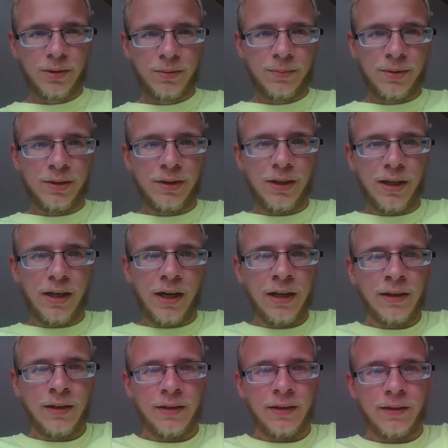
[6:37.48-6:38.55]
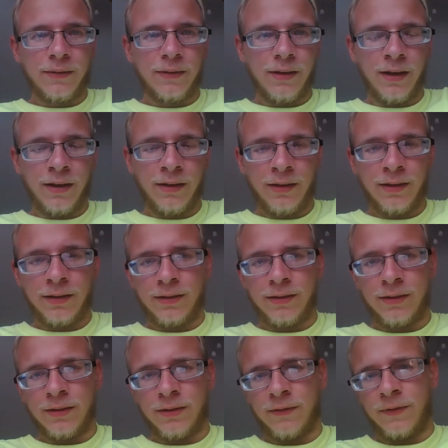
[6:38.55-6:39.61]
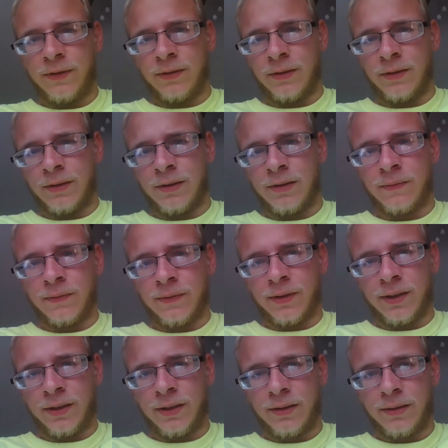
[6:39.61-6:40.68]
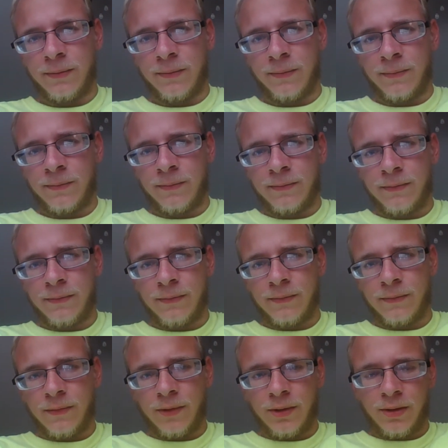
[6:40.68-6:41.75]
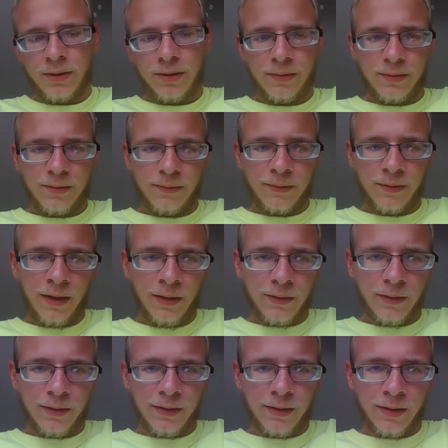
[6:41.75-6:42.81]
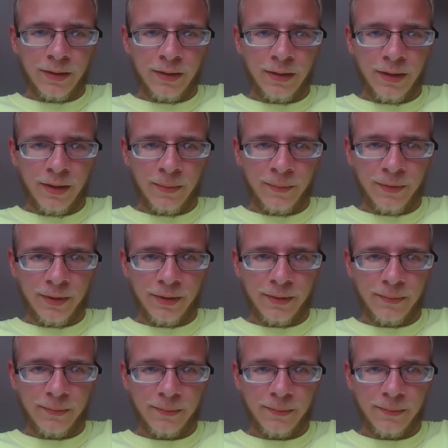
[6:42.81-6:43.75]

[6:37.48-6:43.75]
But I like this feeling of like when I look at it, I'm like